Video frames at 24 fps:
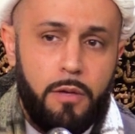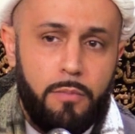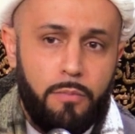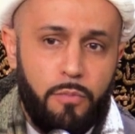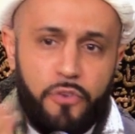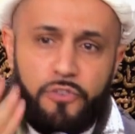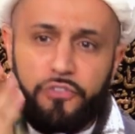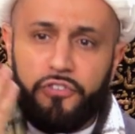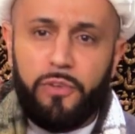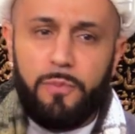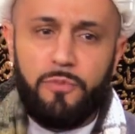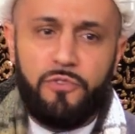
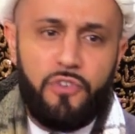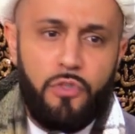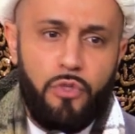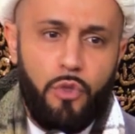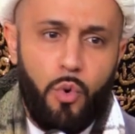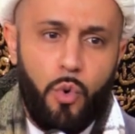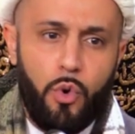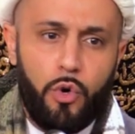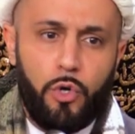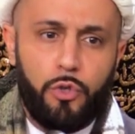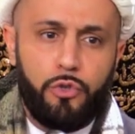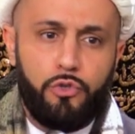Muslims in
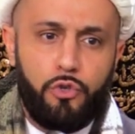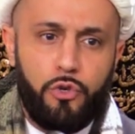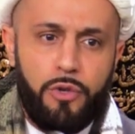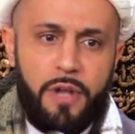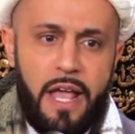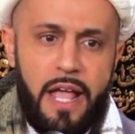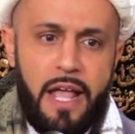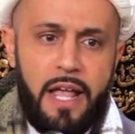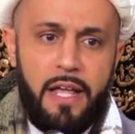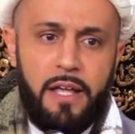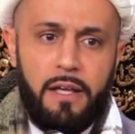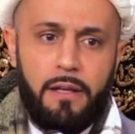the world
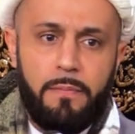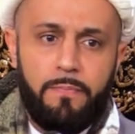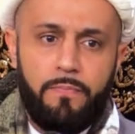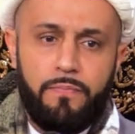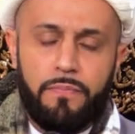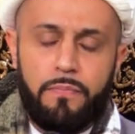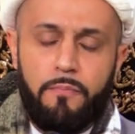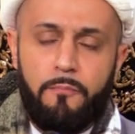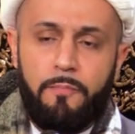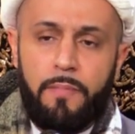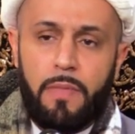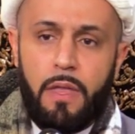today,
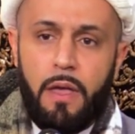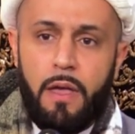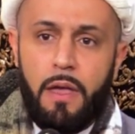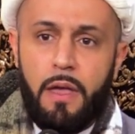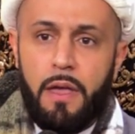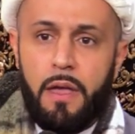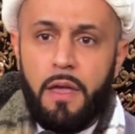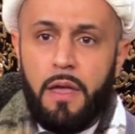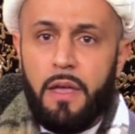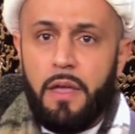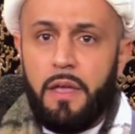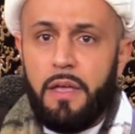
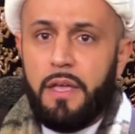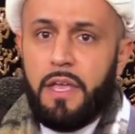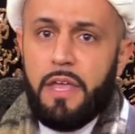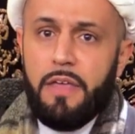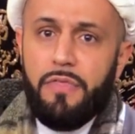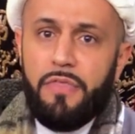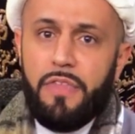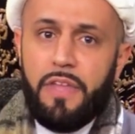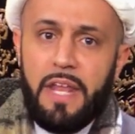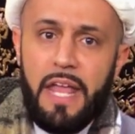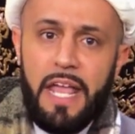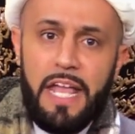
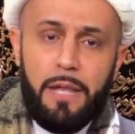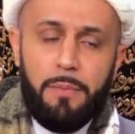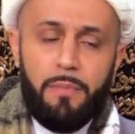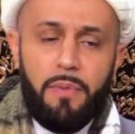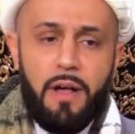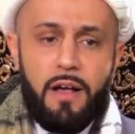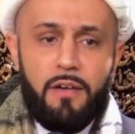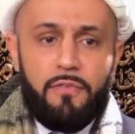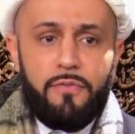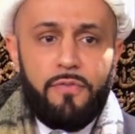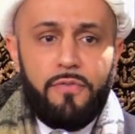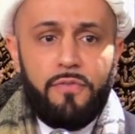in the name
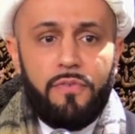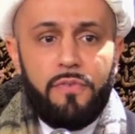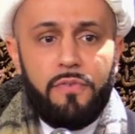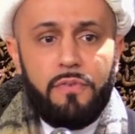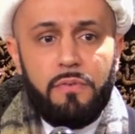of